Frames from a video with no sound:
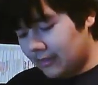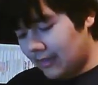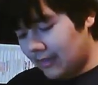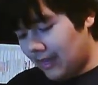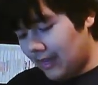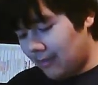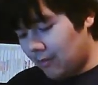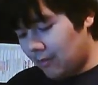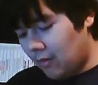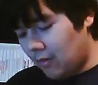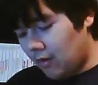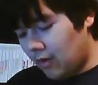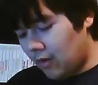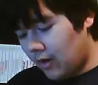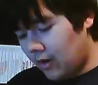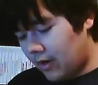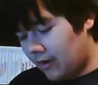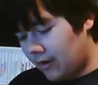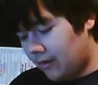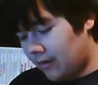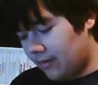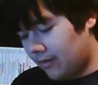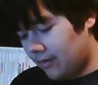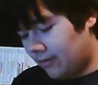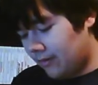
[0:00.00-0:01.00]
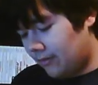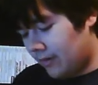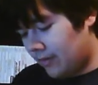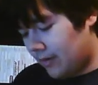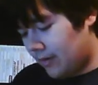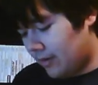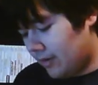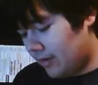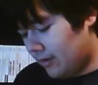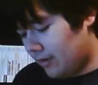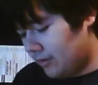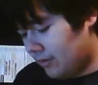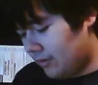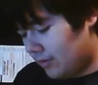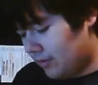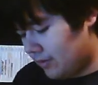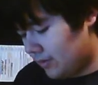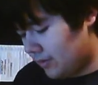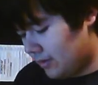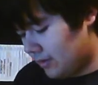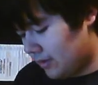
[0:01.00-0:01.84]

Yeah, more of those.